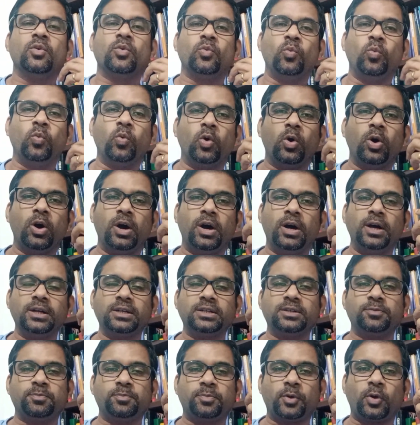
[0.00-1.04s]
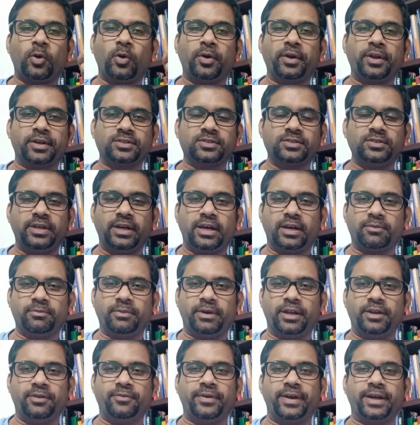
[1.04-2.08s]
what products they are
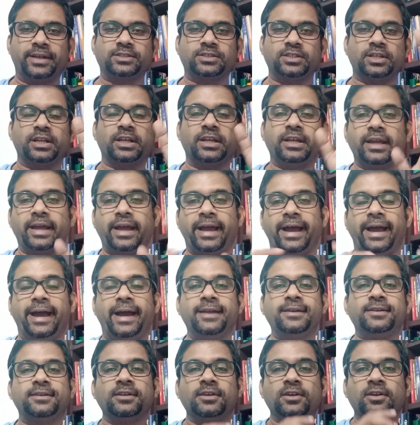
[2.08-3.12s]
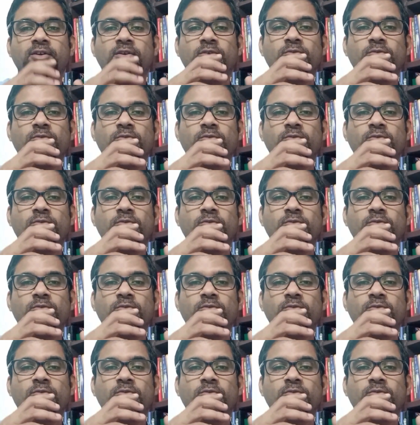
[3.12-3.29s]
manufacturing and